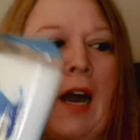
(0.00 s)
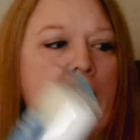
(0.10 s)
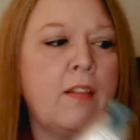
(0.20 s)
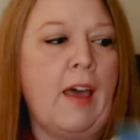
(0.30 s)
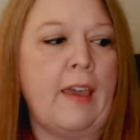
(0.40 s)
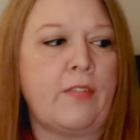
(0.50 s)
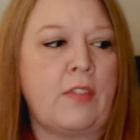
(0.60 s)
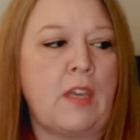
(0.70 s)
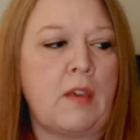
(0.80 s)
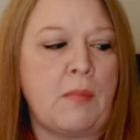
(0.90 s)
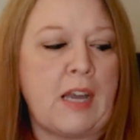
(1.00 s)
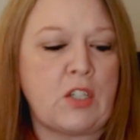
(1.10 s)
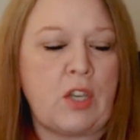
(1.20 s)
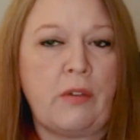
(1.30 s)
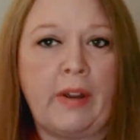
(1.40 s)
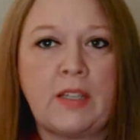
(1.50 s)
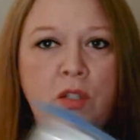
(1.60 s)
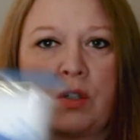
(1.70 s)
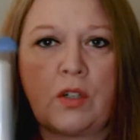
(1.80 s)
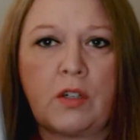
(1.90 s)
kind of like the Magic
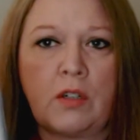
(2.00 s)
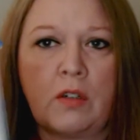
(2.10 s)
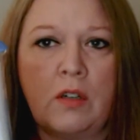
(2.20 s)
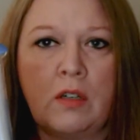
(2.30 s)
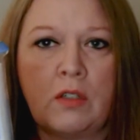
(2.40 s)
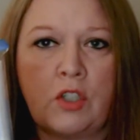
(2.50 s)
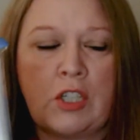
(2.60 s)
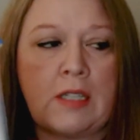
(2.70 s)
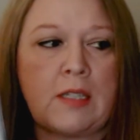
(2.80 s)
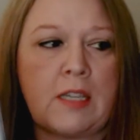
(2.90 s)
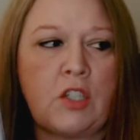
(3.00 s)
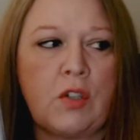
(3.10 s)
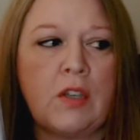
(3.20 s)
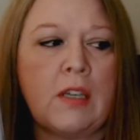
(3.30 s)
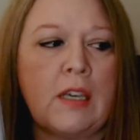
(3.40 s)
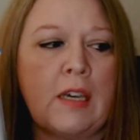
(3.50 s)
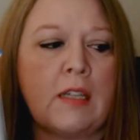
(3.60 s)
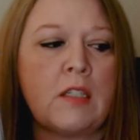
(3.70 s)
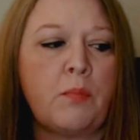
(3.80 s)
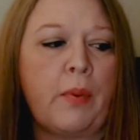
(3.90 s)
Eraser sheets that you can
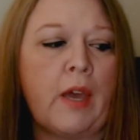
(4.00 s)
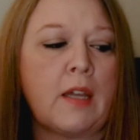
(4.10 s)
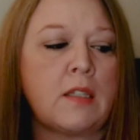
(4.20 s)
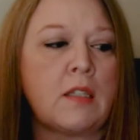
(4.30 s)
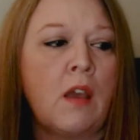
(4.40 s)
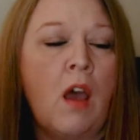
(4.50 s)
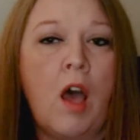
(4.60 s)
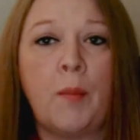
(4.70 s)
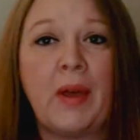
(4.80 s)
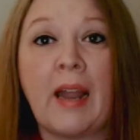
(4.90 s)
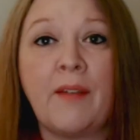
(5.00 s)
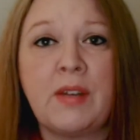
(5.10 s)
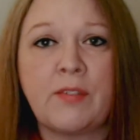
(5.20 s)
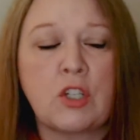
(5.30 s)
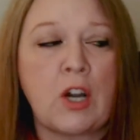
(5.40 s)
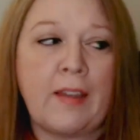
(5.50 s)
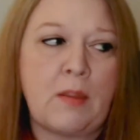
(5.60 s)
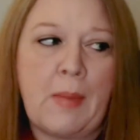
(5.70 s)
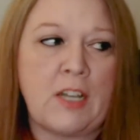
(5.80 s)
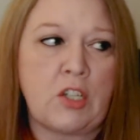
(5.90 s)
get, but, um, and I've never tried
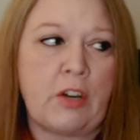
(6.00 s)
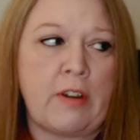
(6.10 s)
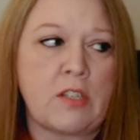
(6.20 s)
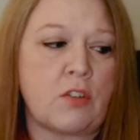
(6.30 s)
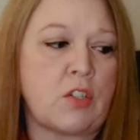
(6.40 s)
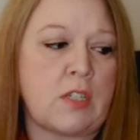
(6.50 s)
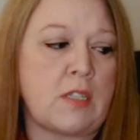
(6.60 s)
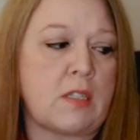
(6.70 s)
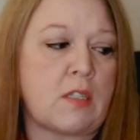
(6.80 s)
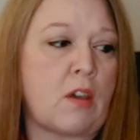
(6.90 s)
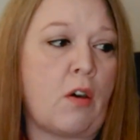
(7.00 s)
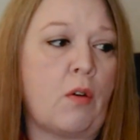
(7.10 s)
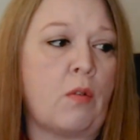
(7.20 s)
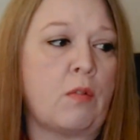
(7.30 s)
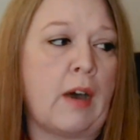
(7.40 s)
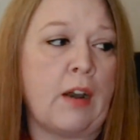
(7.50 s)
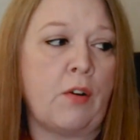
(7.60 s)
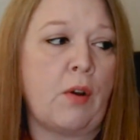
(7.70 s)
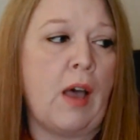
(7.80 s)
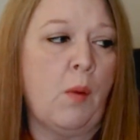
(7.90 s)
the Magic Eraser sheets, so I
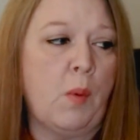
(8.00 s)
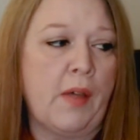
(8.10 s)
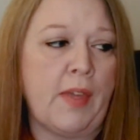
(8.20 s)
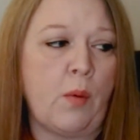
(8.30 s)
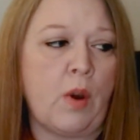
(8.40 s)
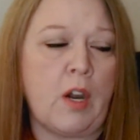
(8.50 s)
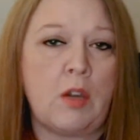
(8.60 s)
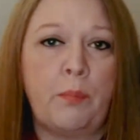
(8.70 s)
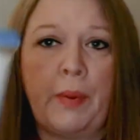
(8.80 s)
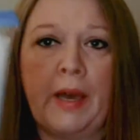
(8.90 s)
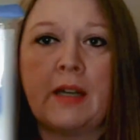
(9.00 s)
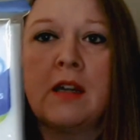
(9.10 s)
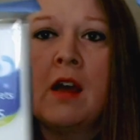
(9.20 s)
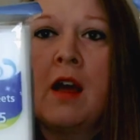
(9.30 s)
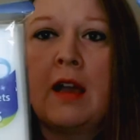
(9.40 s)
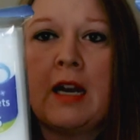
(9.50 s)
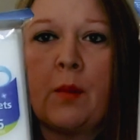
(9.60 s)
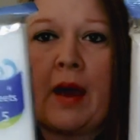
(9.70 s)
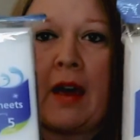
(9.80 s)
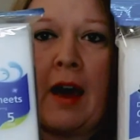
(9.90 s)
don't know how well they work, but
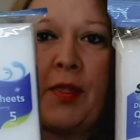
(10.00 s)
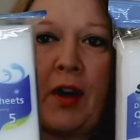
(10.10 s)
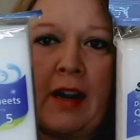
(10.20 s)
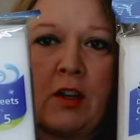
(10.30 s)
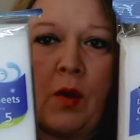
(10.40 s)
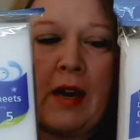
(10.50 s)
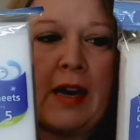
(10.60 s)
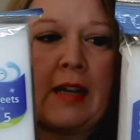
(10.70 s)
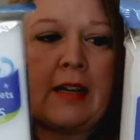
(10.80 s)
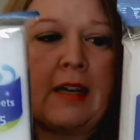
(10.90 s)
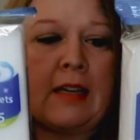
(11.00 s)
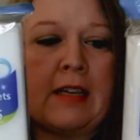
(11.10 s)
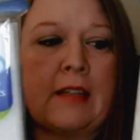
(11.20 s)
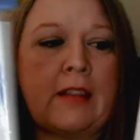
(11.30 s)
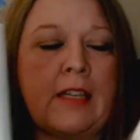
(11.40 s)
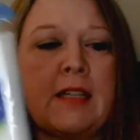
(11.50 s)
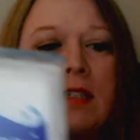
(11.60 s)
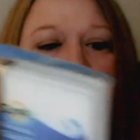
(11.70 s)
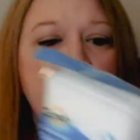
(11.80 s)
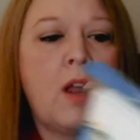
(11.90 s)
anyway, I thought I'd go ahead and get these
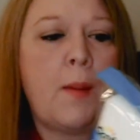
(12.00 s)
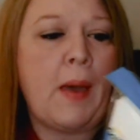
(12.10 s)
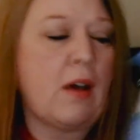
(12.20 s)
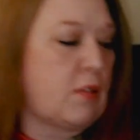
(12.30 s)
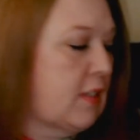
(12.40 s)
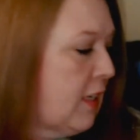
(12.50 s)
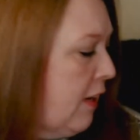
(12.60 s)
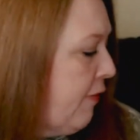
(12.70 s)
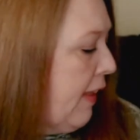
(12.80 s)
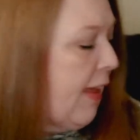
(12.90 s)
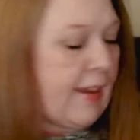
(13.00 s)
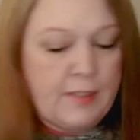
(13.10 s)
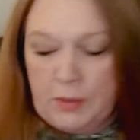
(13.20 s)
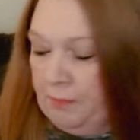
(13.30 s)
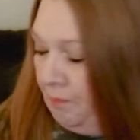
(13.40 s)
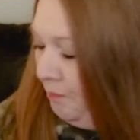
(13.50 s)
and try them out and see if I liked them.